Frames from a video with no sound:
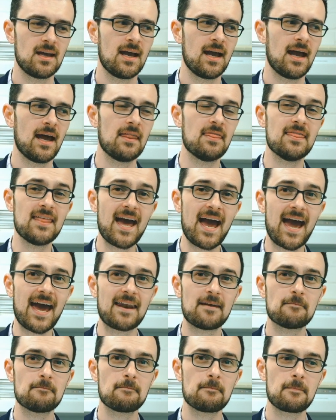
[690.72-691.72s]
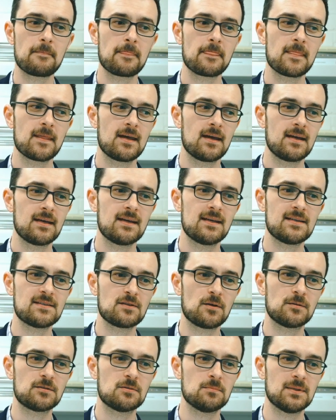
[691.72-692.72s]
And that is
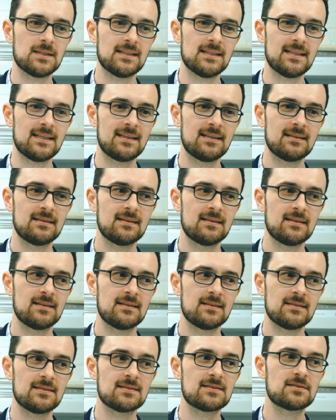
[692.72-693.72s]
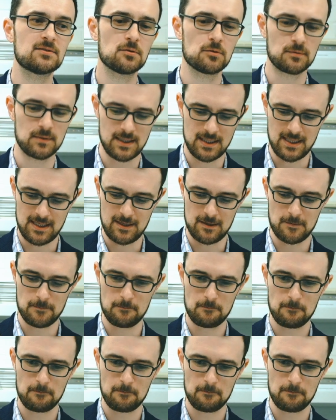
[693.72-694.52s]
ultimately the story here.